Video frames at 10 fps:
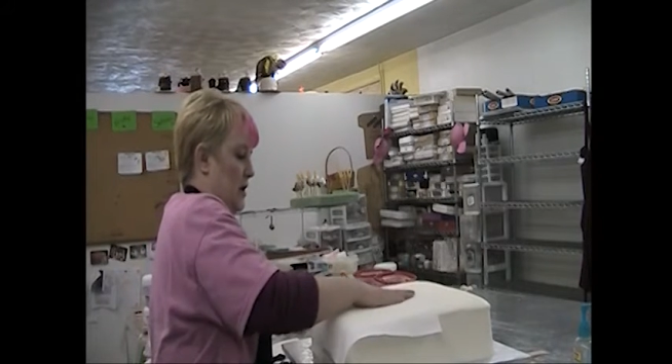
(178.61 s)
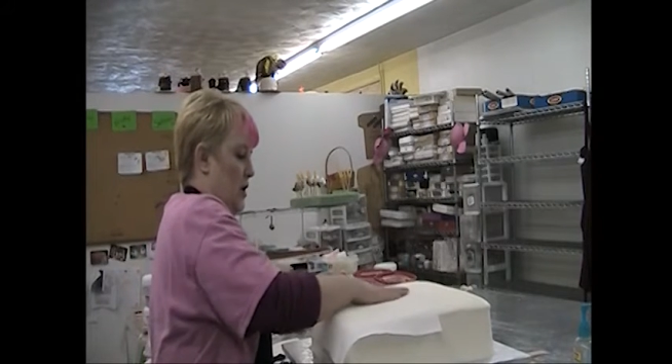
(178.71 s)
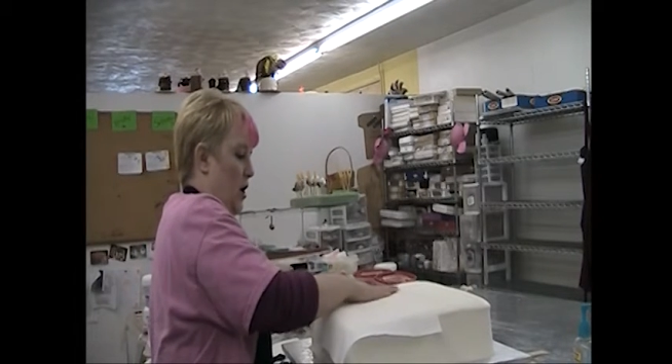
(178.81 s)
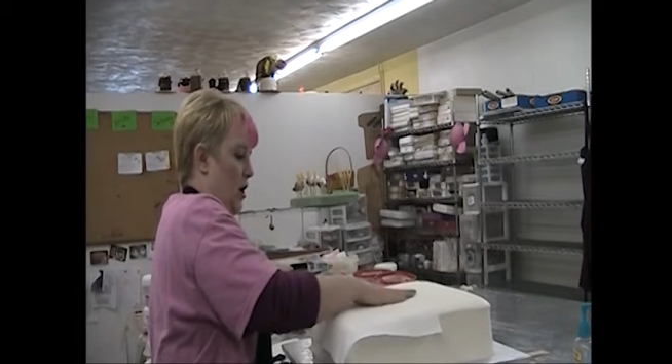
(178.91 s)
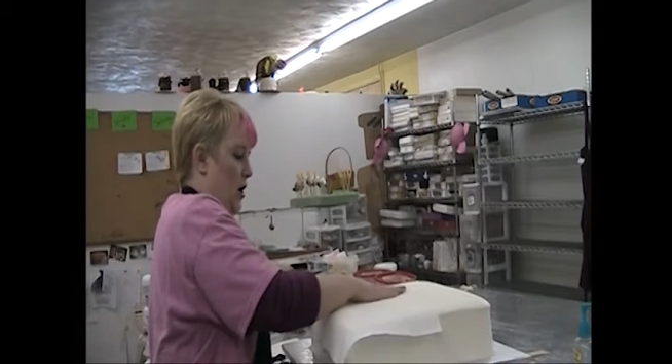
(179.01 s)

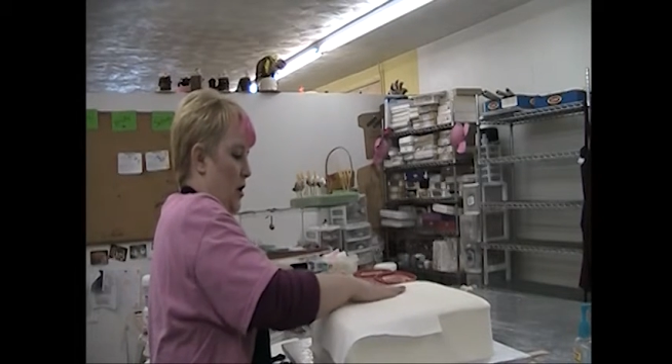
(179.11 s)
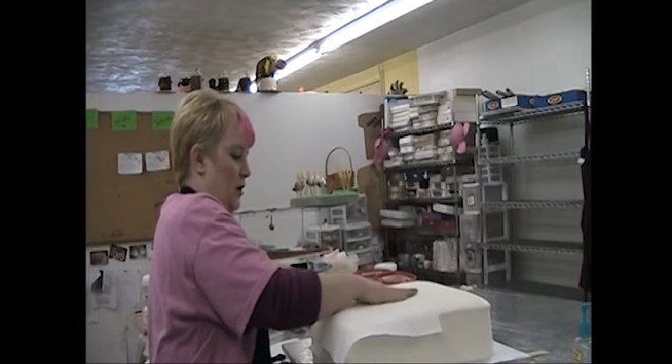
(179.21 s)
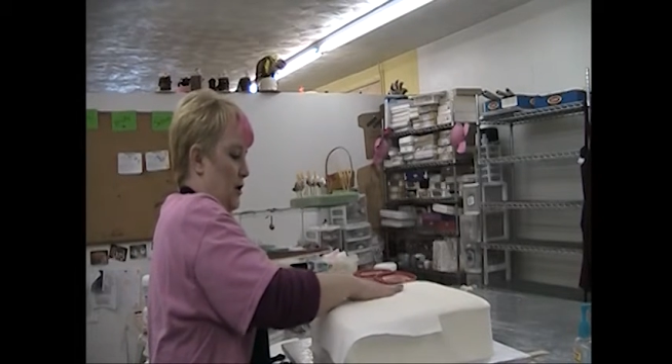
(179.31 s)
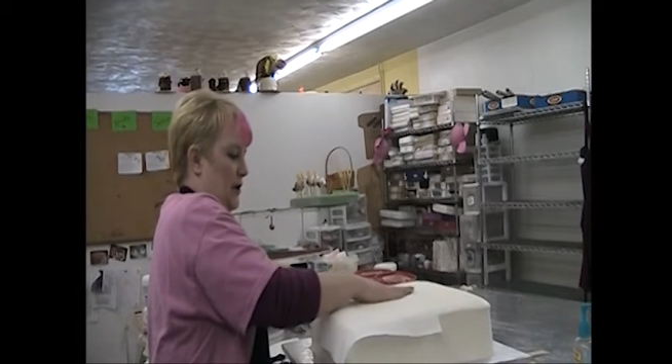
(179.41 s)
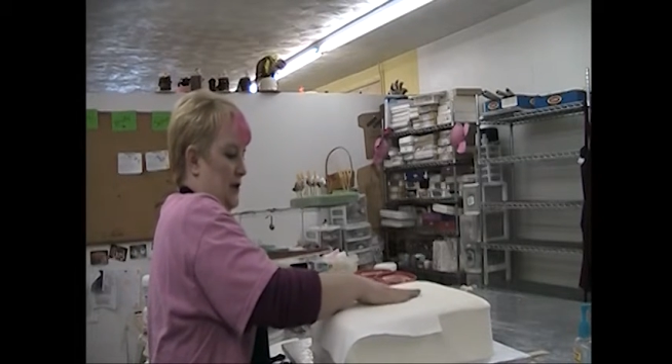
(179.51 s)

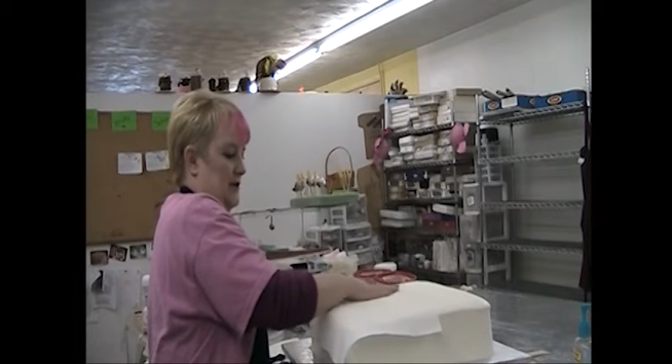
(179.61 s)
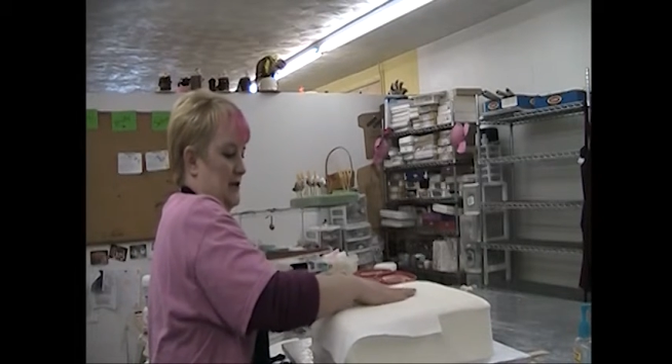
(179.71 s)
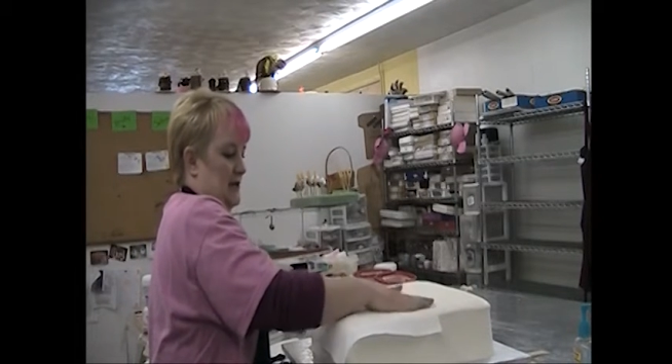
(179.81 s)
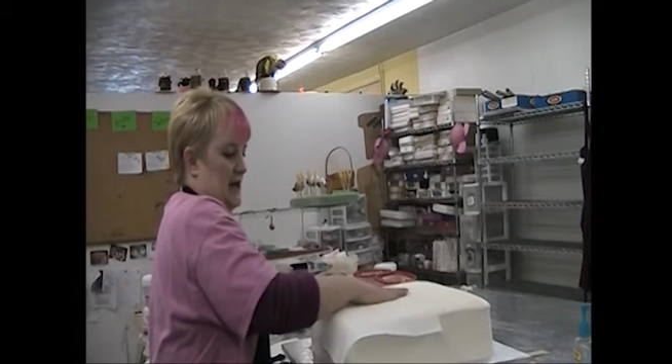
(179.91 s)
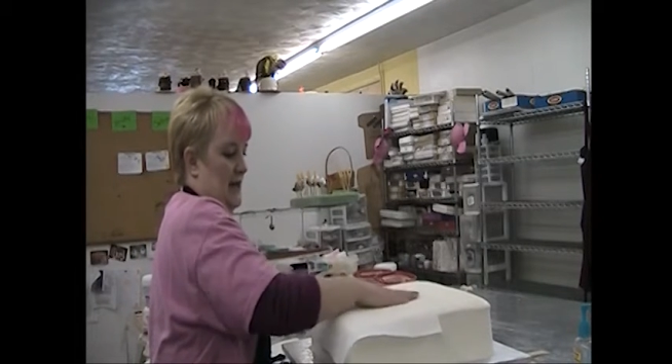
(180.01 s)
oh, look,
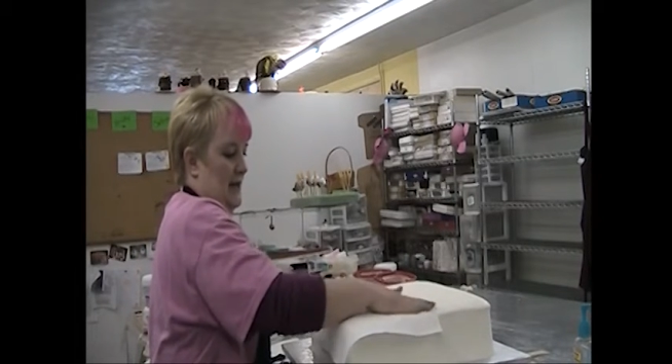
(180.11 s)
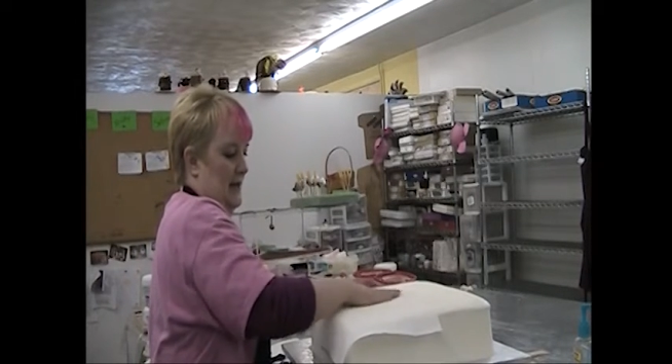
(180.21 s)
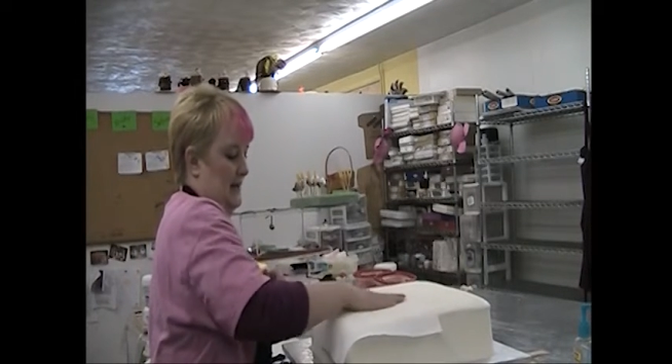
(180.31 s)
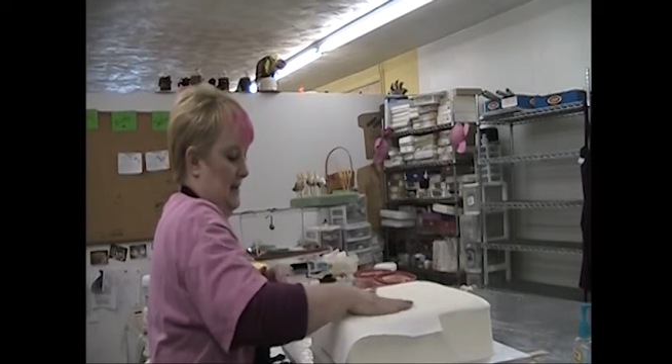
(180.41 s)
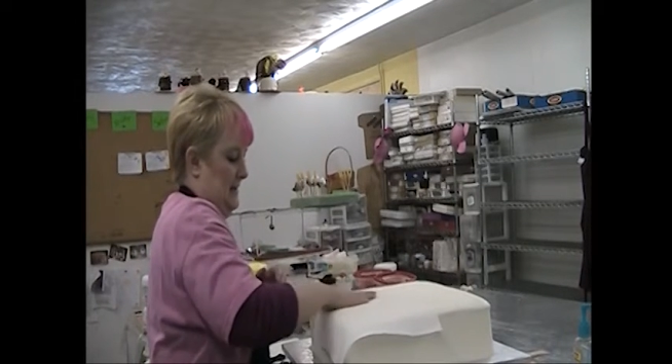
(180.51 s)
she's not
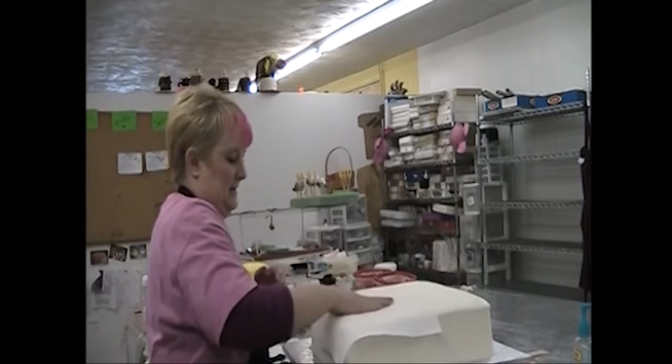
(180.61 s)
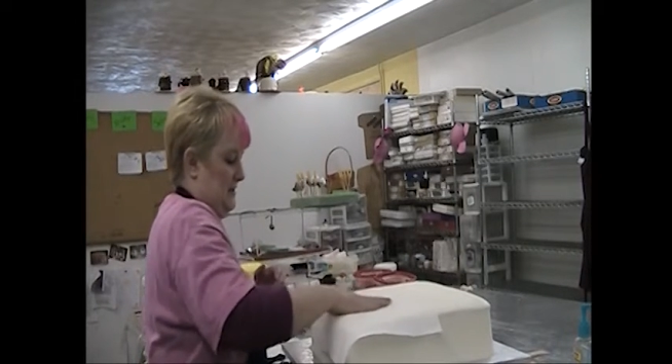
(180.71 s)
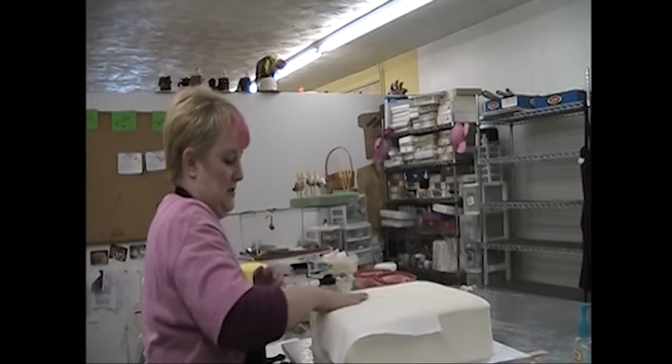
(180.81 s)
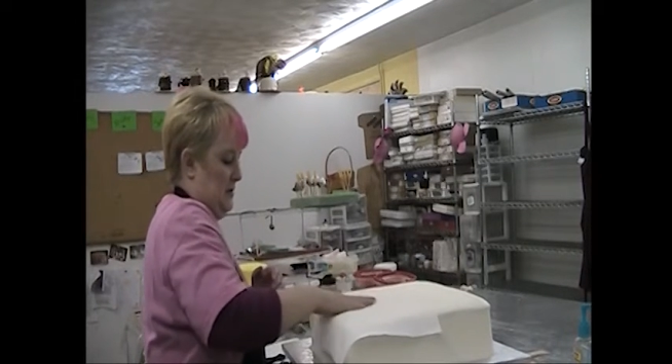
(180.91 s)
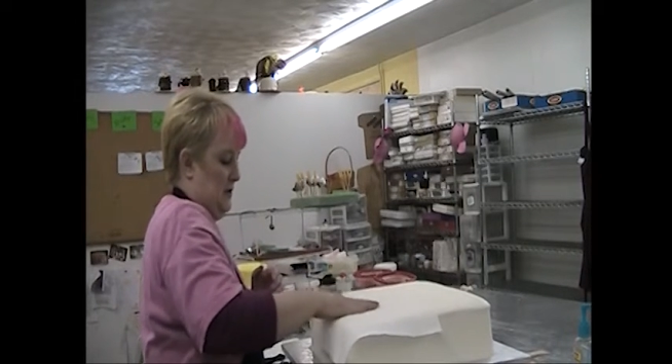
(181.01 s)

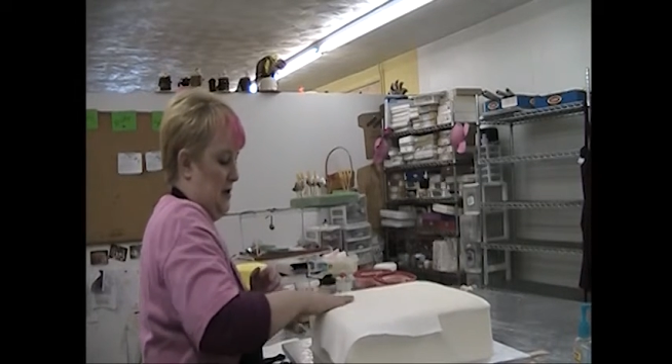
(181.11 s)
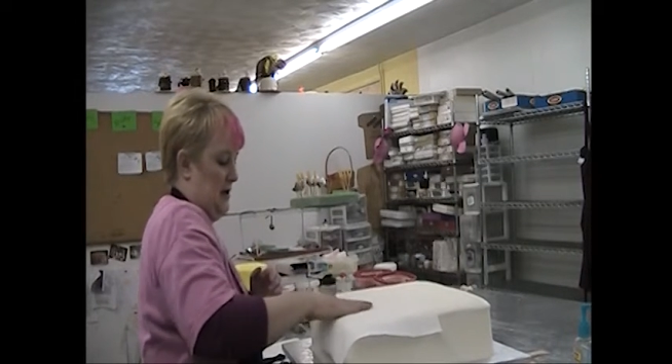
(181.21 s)
doing her